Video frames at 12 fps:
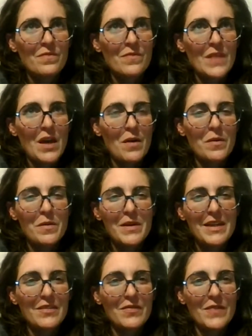how are we
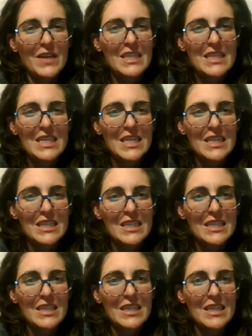going to fix
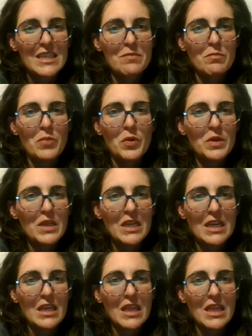this
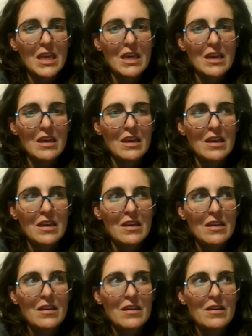bullying thing,
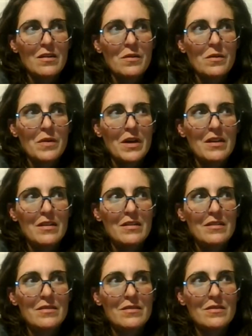
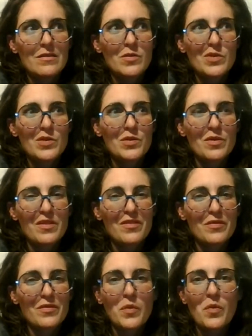when we're sort of
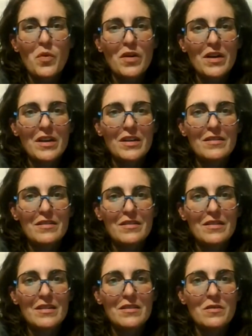rewarded
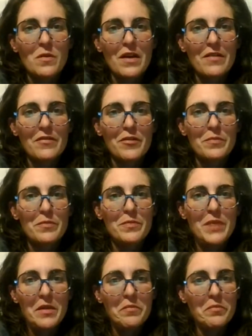in a way for
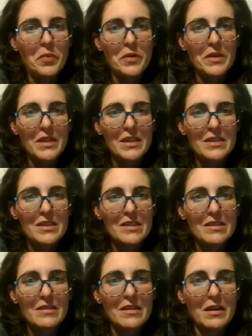being bullies?
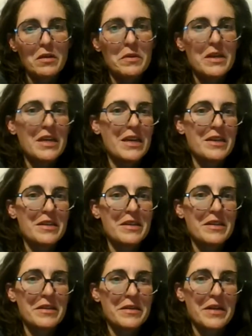Like, we get
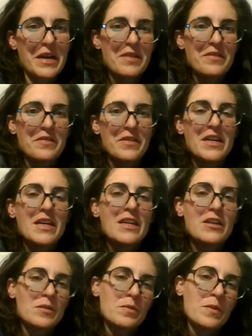
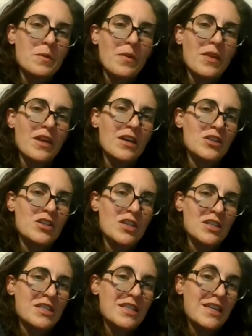there's people that are
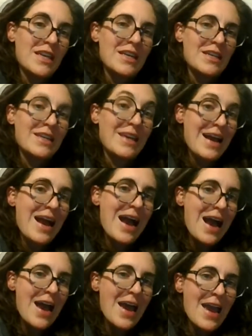just getting like a
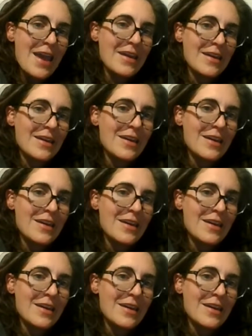high